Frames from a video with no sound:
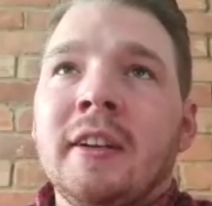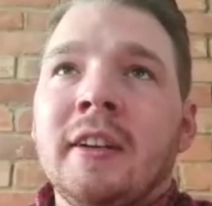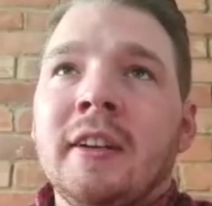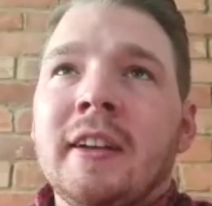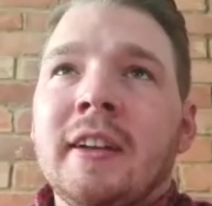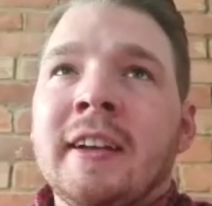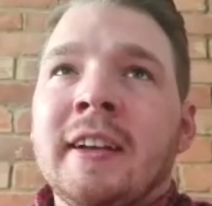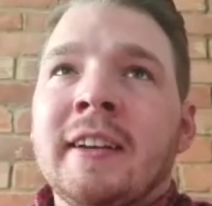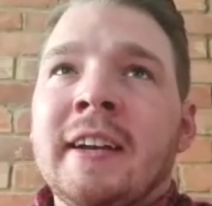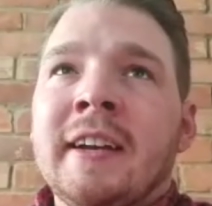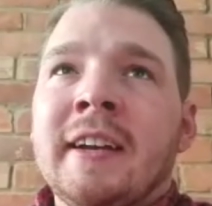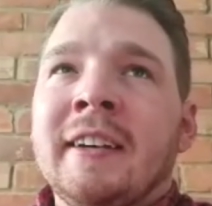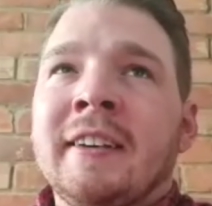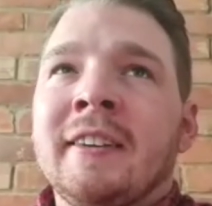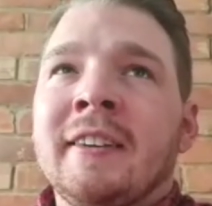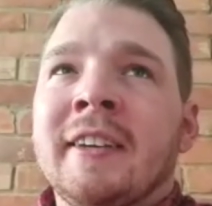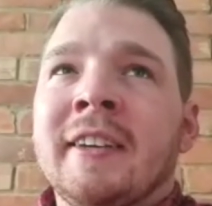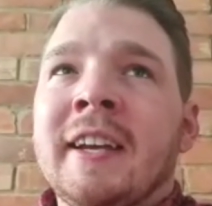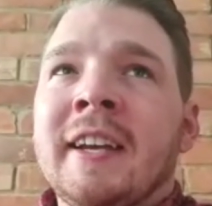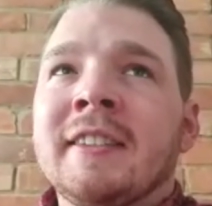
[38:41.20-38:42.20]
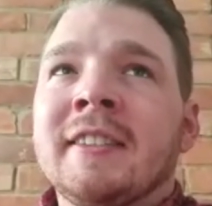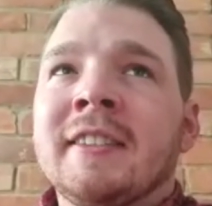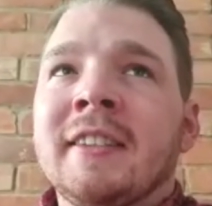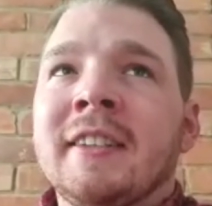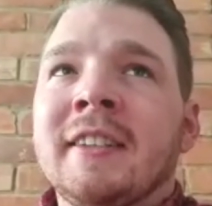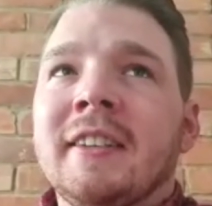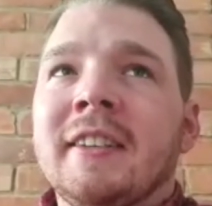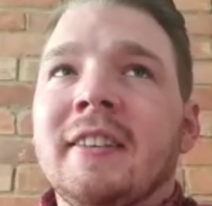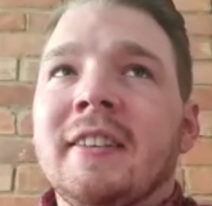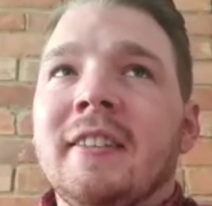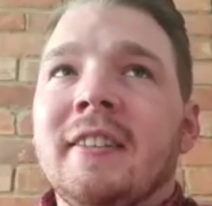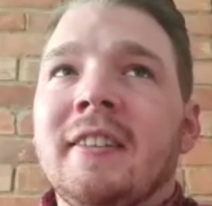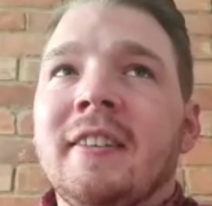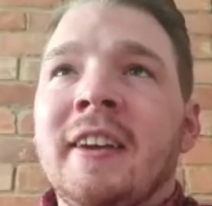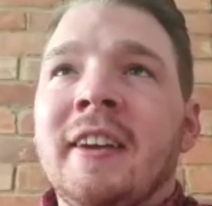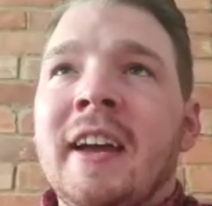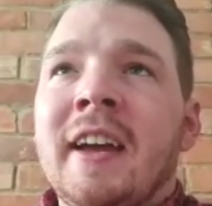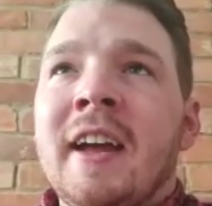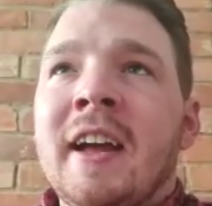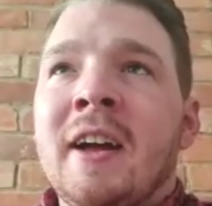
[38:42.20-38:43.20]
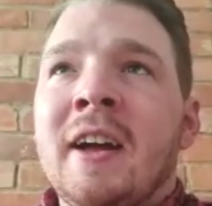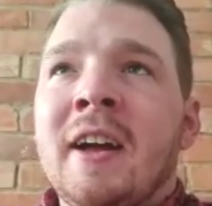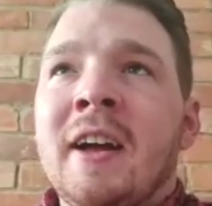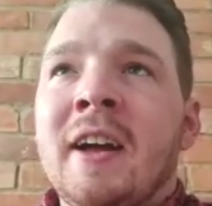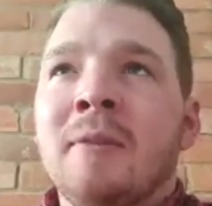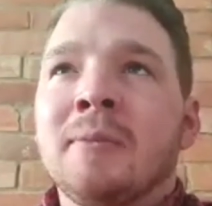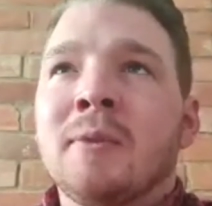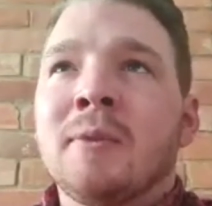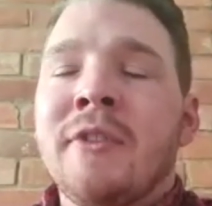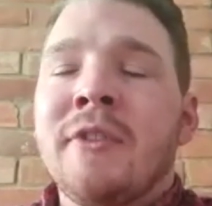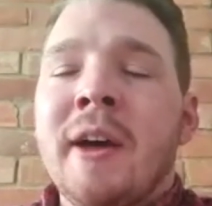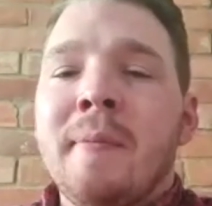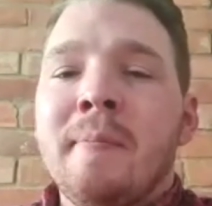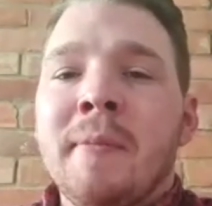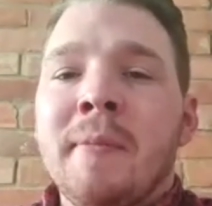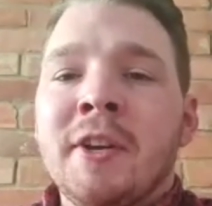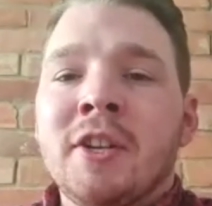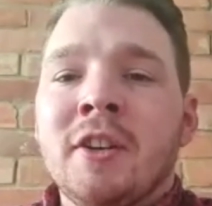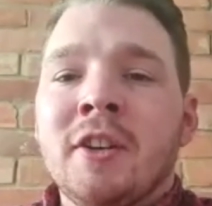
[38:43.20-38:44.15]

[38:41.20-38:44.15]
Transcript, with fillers: I kind of guess it it helped with that mission